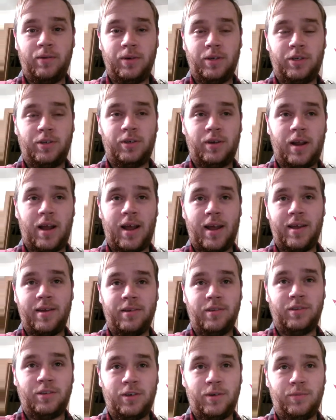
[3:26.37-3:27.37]
which I
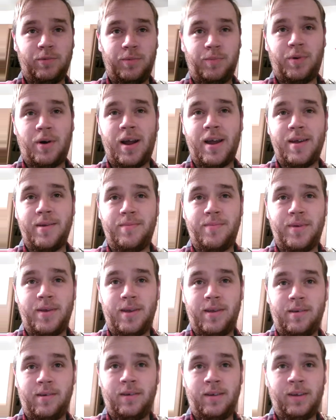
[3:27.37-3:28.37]
assume will probably
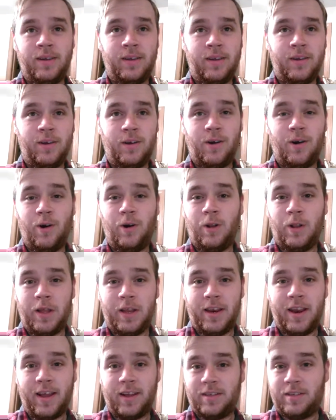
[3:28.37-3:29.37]
be early
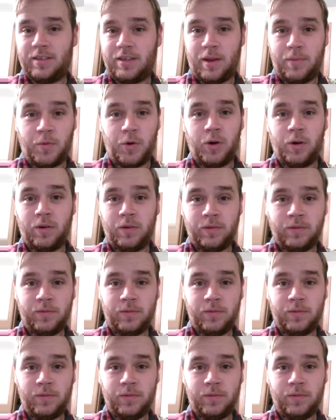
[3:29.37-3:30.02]
next summer.